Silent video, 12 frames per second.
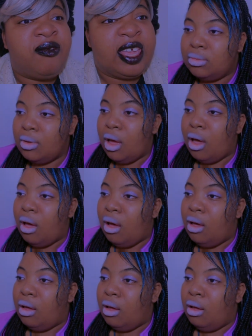oven? Last
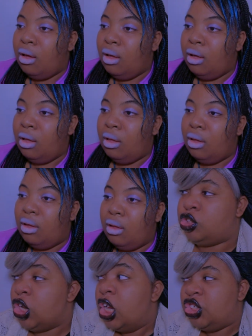time I went to Ashley's
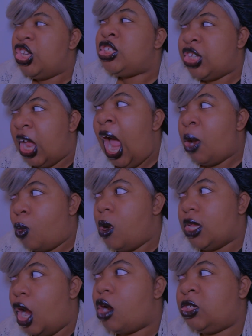house, she said I
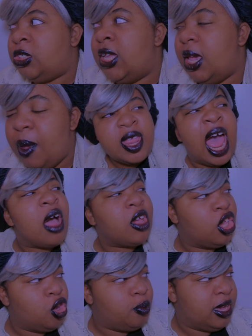ruined her sleep. But how
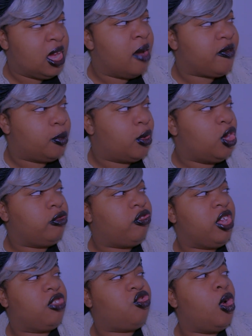can you be comfortable
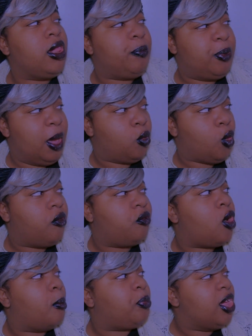using a toilet paper roll
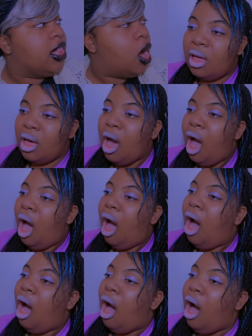for a pillow and a
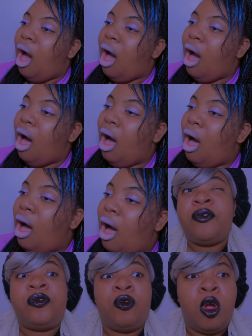yoga mat for a bed,
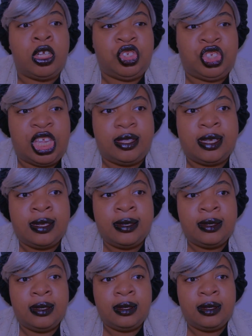floor sheet?